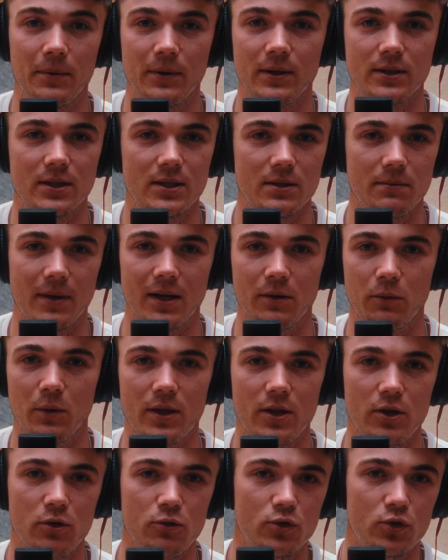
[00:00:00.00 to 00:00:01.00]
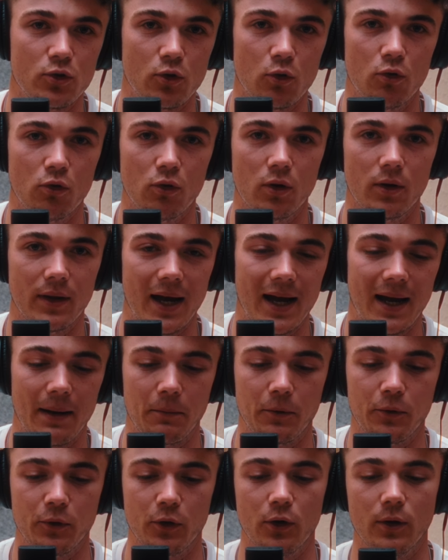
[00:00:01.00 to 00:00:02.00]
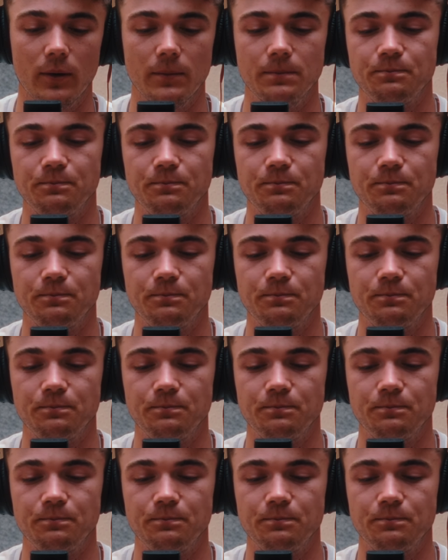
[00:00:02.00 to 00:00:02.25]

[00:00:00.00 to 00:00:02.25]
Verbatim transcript: It doesn't matter whether you score on the app or not,